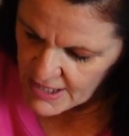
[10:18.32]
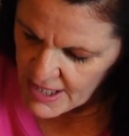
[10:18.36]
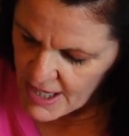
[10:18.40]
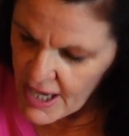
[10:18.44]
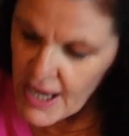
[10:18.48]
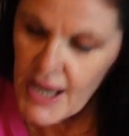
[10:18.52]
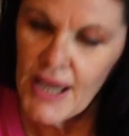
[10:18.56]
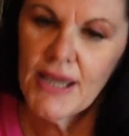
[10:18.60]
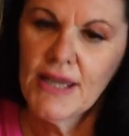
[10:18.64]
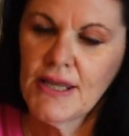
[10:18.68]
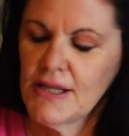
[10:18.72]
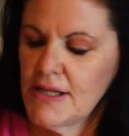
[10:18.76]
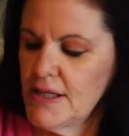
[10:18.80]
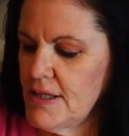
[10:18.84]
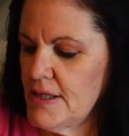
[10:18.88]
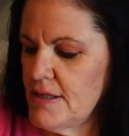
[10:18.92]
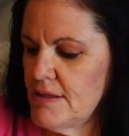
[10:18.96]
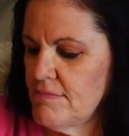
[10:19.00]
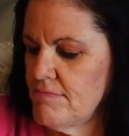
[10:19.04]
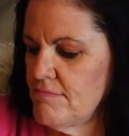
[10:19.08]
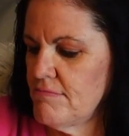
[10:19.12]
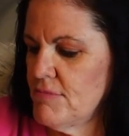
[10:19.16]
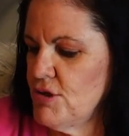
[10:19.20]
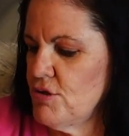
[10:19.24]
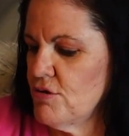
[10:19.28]
It
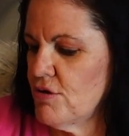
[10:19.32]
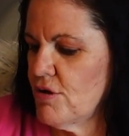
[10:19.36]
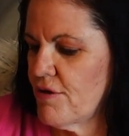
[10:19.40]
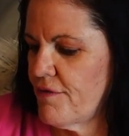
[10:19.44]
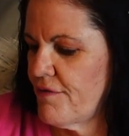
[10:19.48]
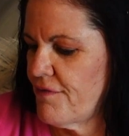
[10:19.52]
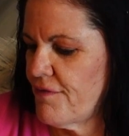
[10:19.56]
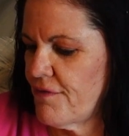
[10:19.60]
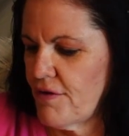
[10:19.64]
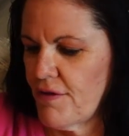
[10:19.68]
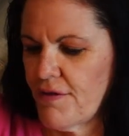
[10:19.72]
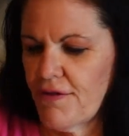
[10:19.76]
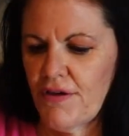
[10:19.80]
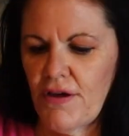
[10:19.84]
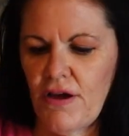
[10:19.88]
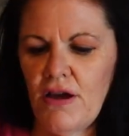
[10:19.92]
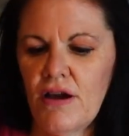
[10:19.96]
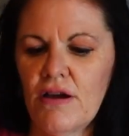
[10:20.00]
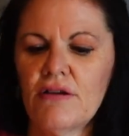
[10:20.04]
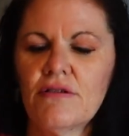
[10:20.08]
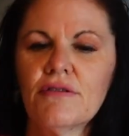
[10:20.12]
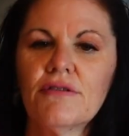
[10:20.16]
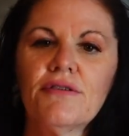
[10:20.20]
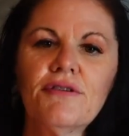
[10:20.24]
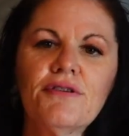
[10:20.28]
also has a
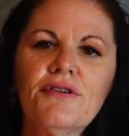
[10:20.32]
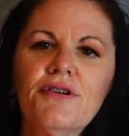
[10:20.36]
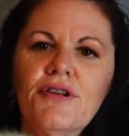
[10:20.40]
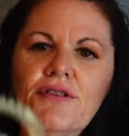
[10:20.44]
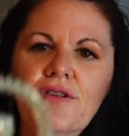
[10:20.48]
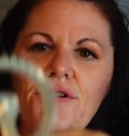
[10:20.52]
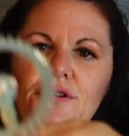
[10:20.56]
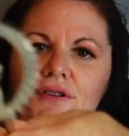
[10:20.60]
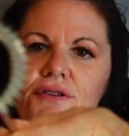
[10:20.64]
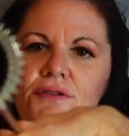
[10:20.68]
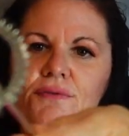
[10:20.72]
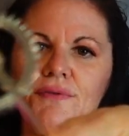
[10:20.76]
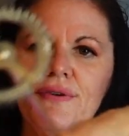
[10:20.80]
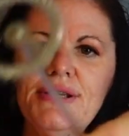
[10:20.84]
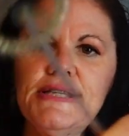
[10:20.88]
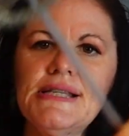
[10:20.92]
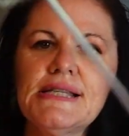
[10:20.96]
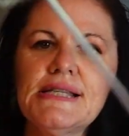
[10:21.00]
milk frother,